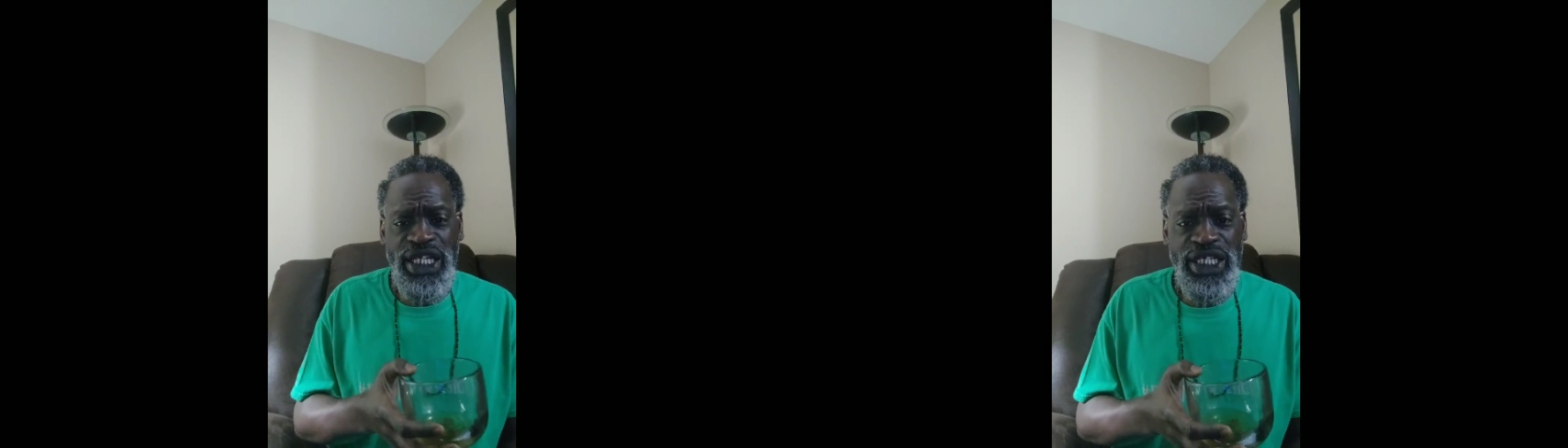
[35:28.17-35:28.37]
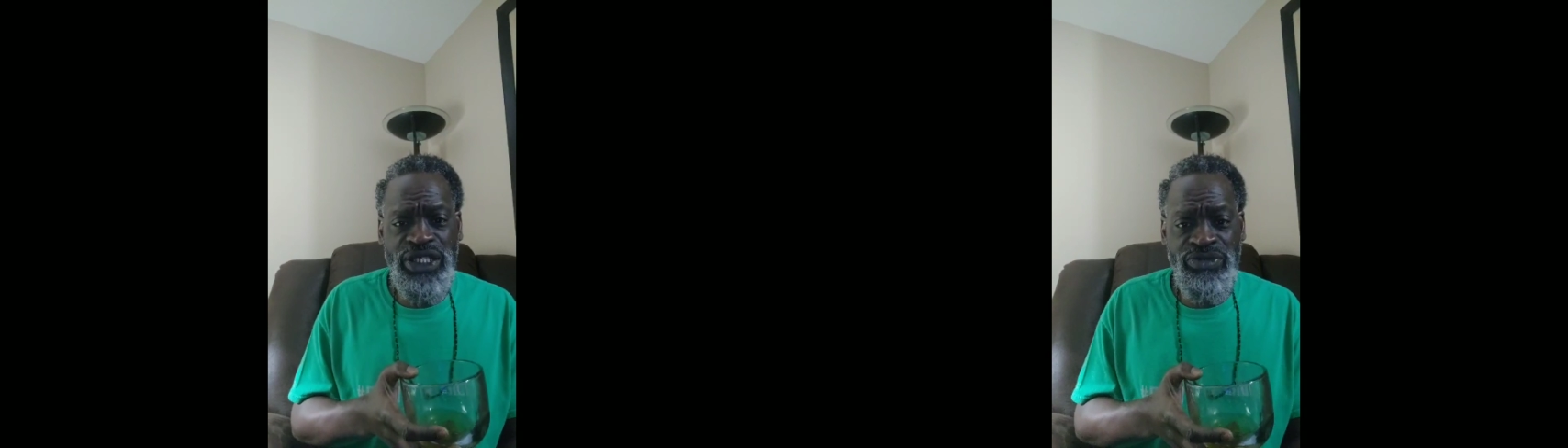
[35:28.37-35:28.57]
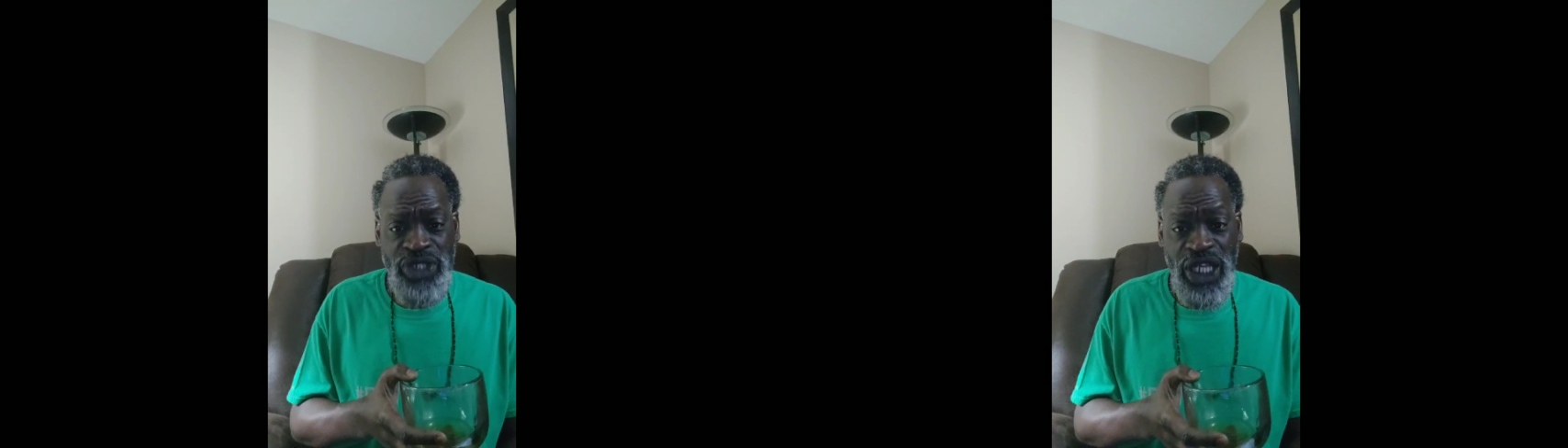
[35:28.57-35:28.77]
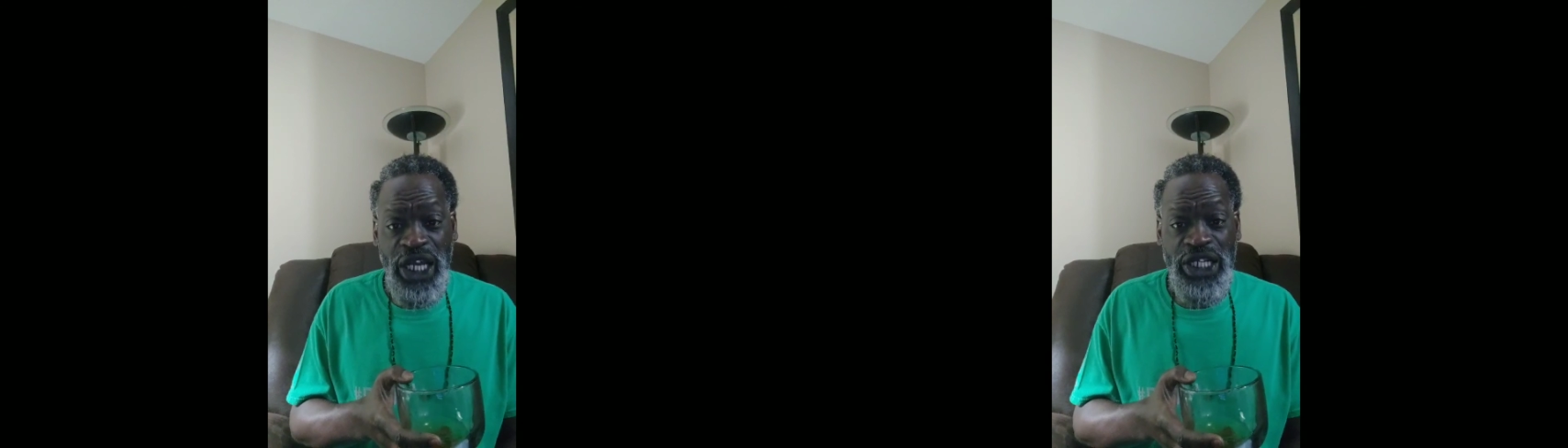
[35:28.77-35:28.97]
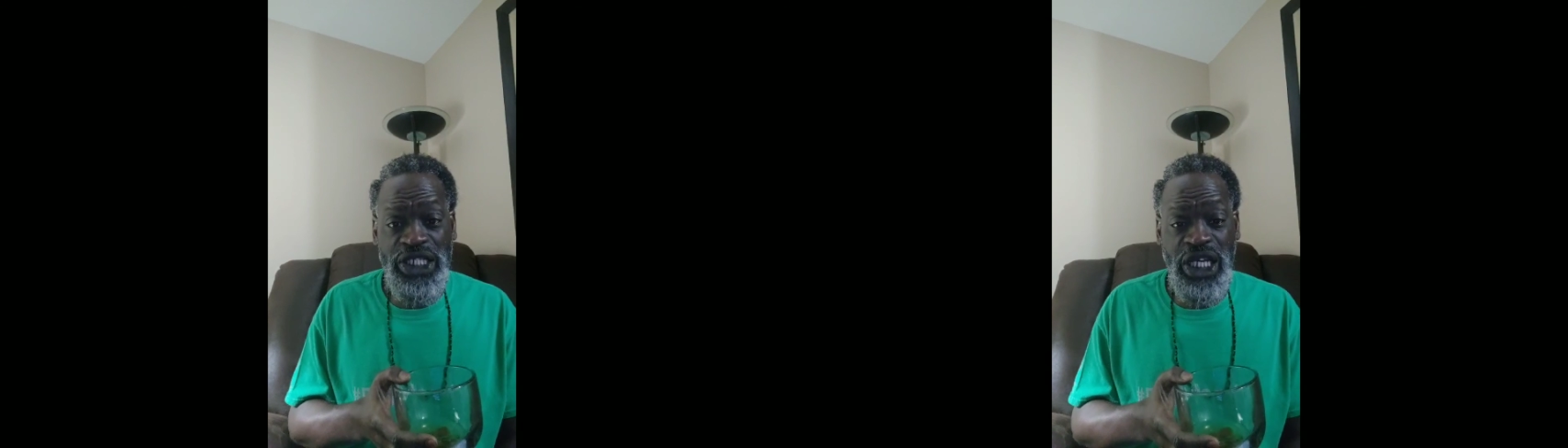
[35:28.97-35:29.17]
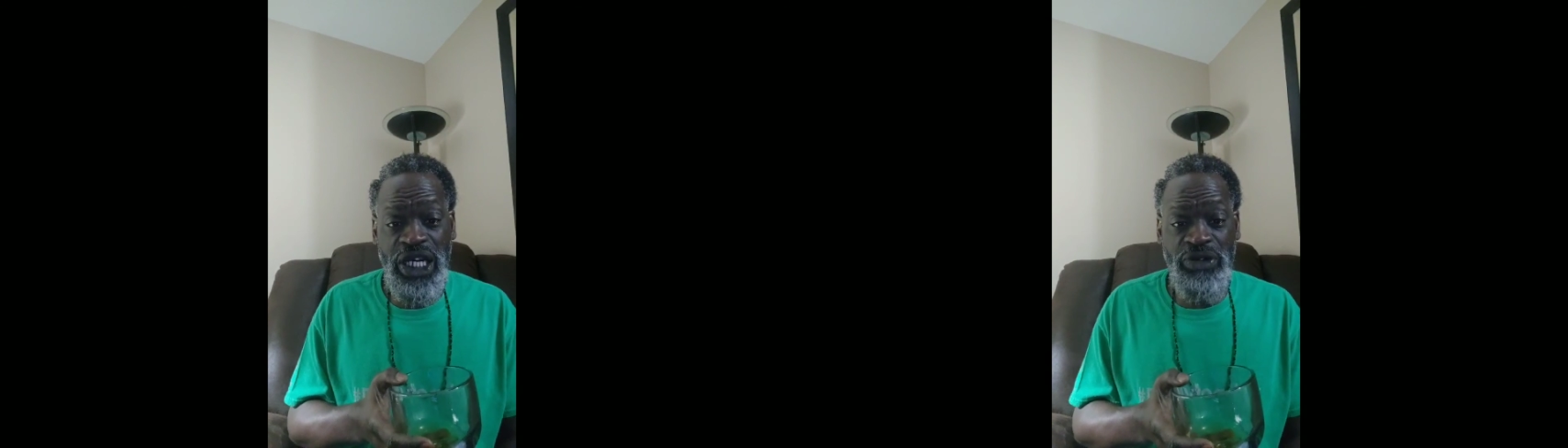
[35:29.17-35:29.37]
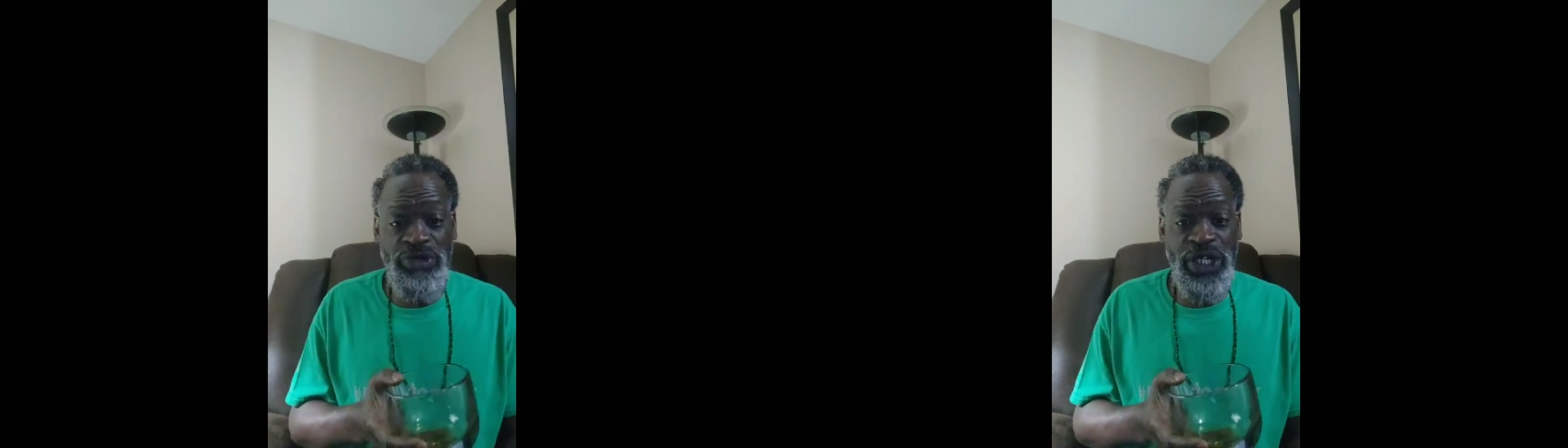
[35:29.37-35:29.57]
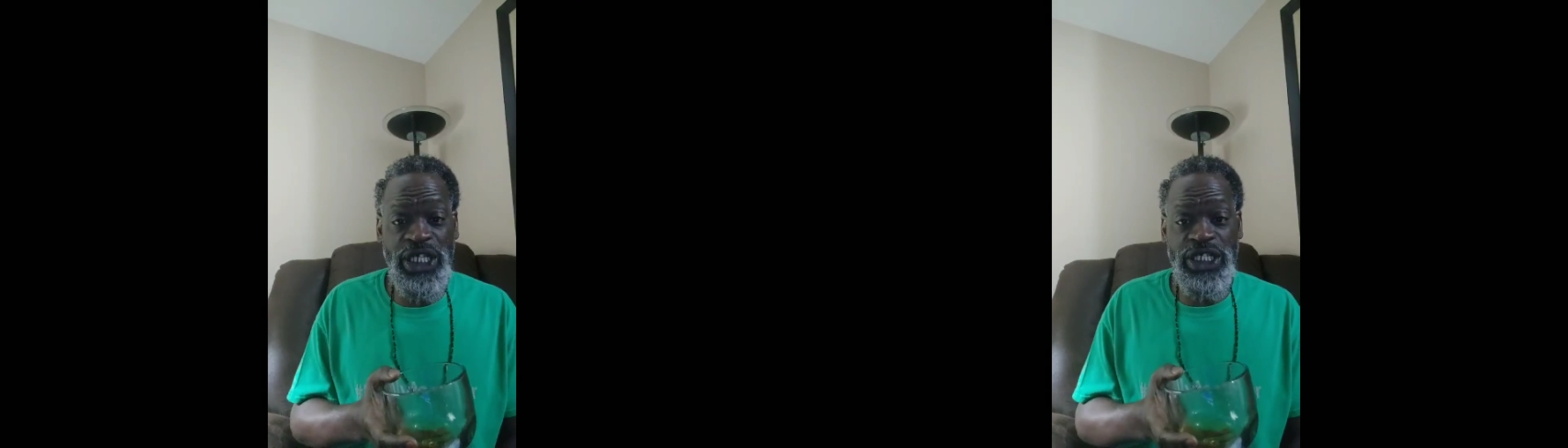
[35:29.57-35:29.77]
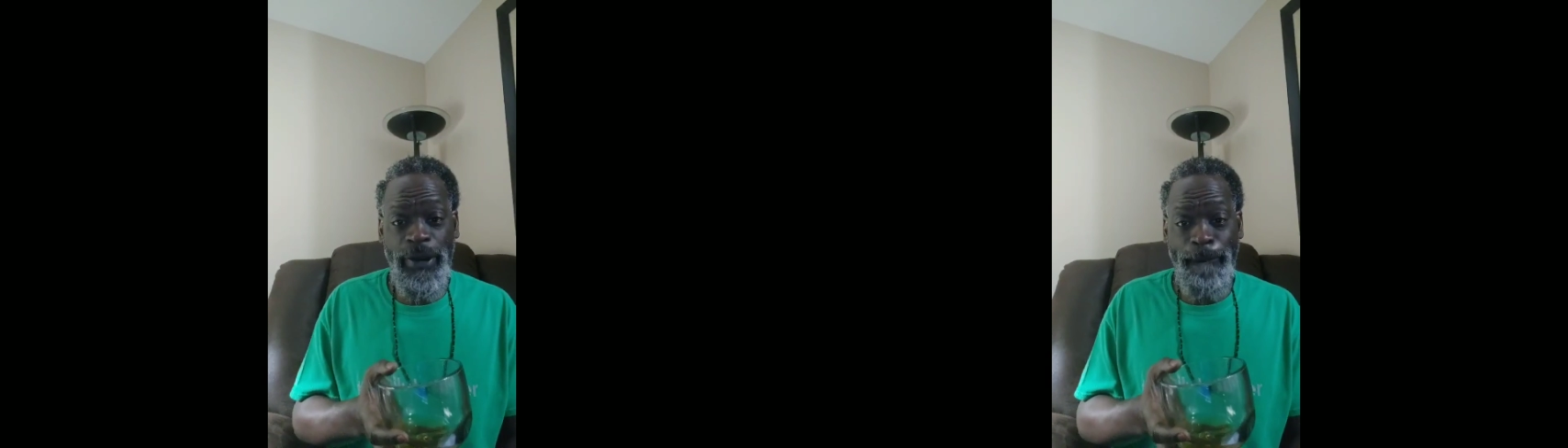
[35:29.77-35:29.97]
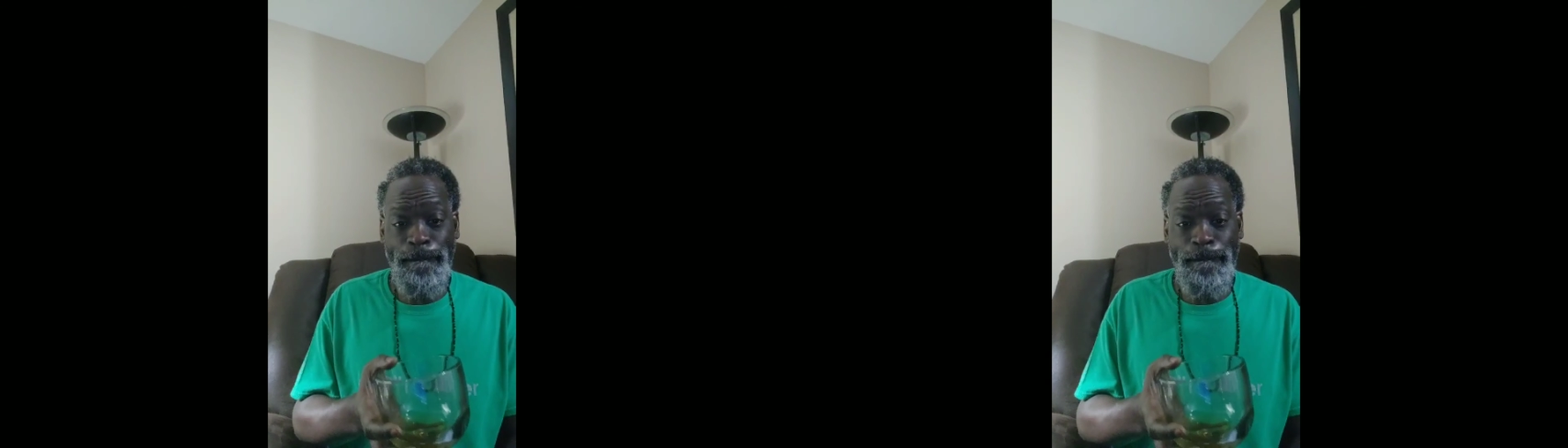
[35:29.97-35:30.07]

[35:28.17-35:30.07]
to get some studies done on this.